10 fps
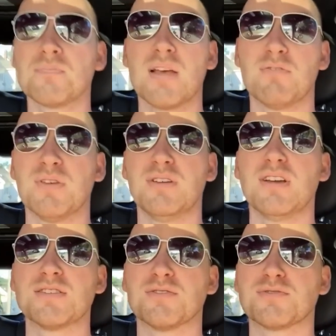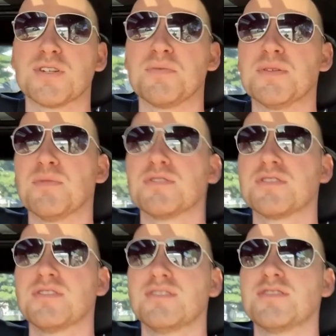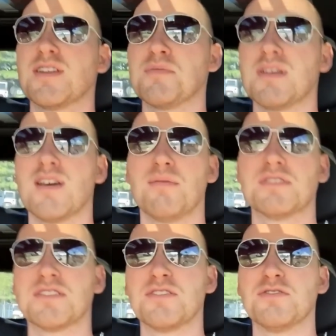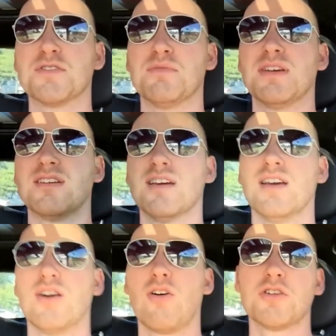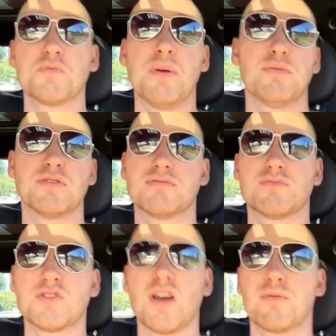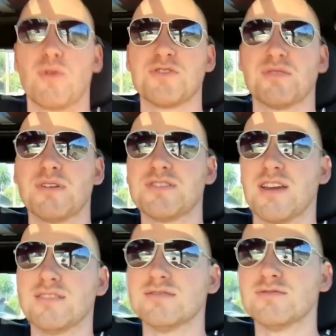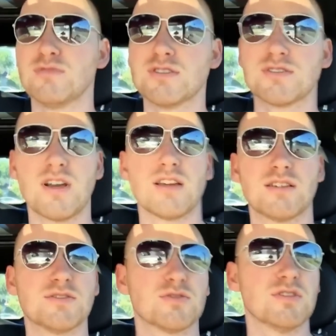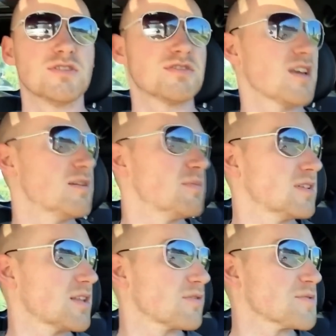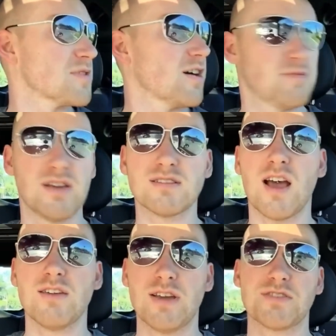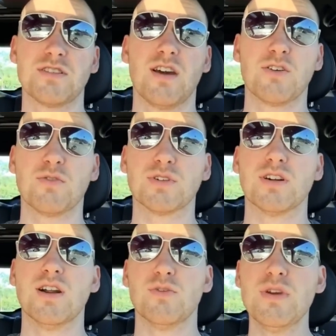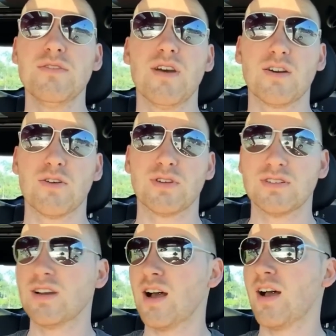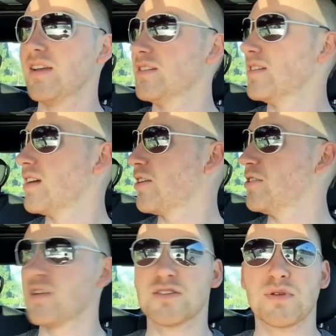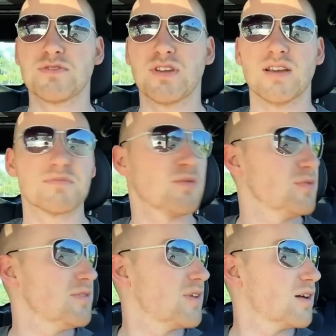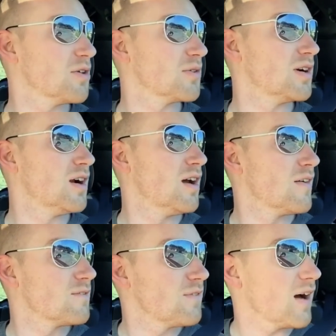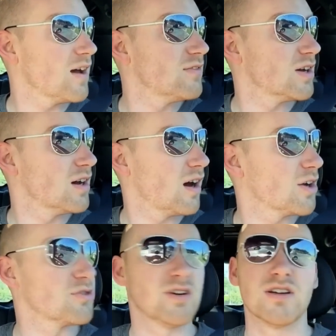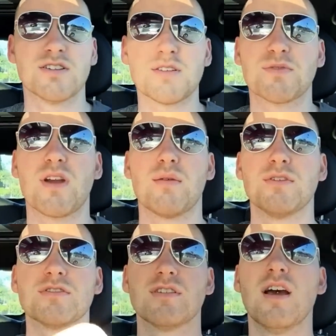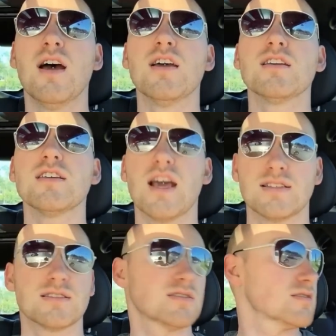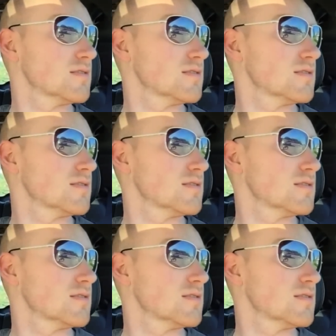I have a feeling you guys don't trust me as much. There's not as many comments as there used to be. Or just people just stopped watching my channel, which I can totally understand. But that throws me off because I've actually we've gone over, not I, couldn't do this without you guys, but we've gone over 500 subscribers. Yes!